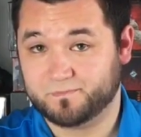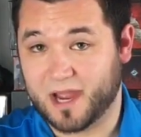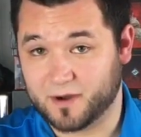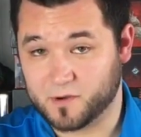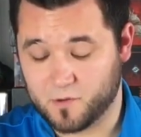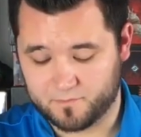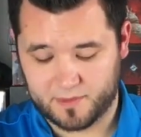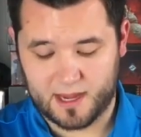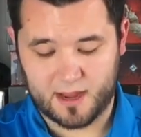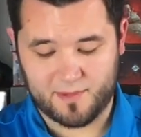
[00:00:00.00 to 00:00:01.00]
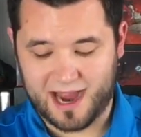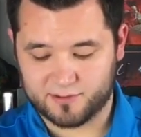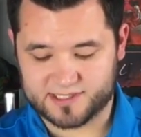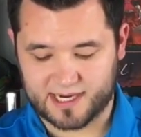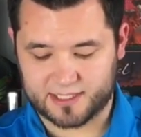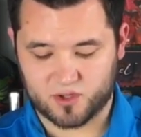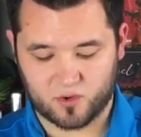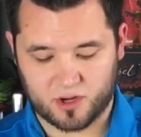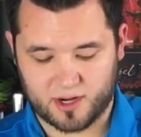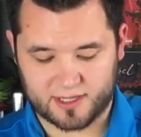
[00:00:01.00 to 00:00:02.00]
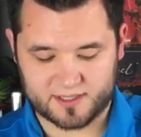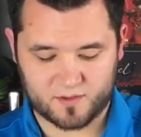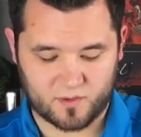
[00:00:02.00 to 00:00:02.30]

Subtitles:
I don't know. I was kind of torn on it.